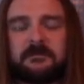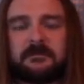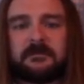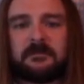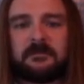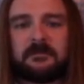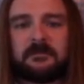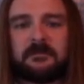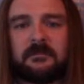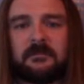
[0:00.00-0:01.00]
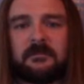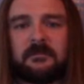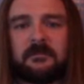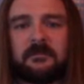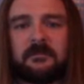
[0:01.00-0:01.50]

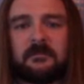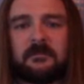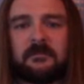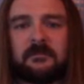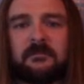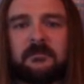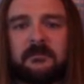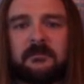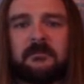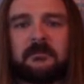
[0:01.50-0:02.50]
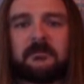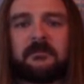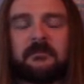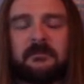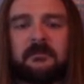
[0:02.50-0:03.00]

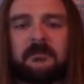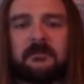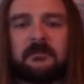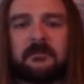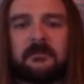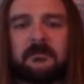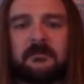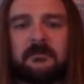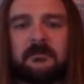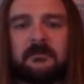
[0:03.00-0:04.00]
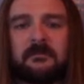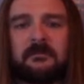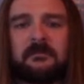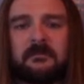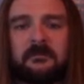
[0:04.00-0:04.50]

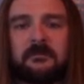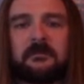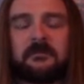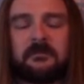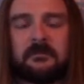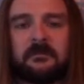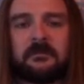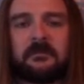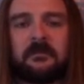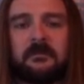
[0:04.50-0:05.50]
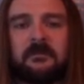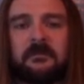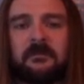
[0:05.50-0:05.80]
This person isn't speaking.